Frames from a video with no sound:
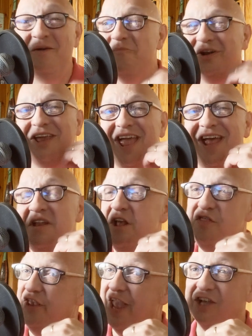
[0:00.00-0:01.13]
But again,
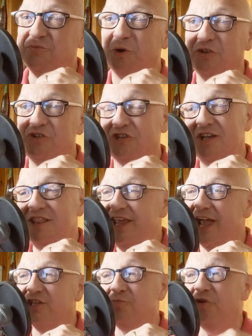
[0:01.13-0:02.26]
the experts, the
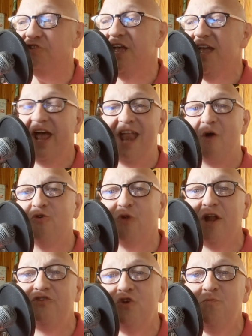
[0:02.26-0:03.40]
experts. And now
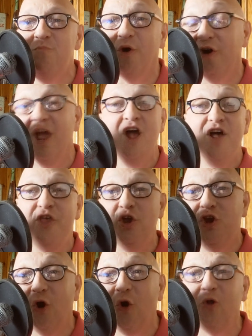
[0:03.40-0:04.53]
Greta Thunberg, the
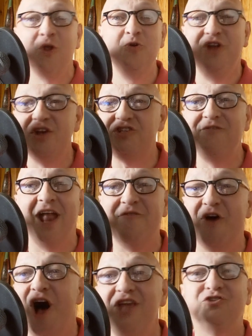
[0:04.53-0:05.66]
girl who doesn't even have
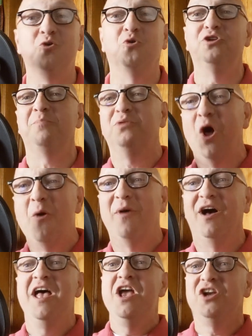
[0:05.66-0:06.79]
a high school diploma
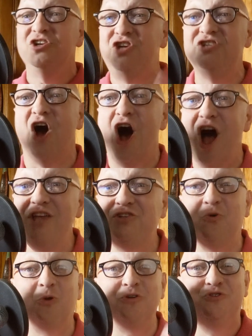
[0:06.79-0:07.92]
because she's a high
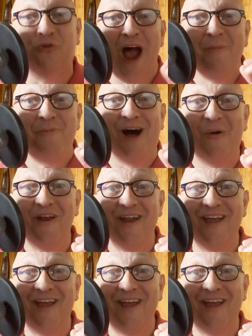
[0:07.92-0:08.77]
school dropout.